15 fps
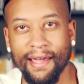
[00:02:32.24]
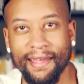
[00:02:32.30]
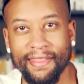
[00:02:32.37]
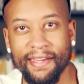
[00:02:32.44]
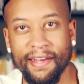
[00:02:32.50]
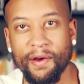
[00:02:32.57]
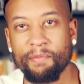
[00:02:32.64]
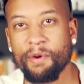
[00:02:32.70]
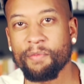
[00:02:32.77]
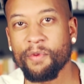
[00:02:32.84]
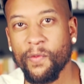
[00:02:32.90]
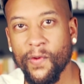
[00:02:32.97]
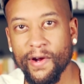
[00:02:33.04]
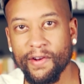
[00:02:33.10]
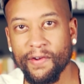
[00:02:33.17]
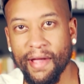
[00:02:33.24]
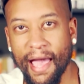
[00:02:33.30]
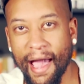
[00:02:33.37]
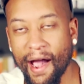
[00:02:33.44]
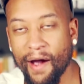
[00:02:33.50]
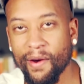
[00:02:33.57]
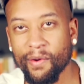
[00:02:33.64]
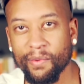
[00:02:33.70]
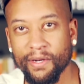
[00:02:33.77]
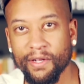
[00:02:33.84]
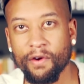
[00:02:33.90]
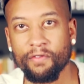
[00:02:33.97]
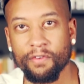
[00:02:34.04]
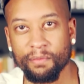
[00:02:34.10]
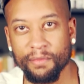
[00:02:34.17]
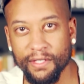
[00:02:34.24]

And then I remember wondering how I would go from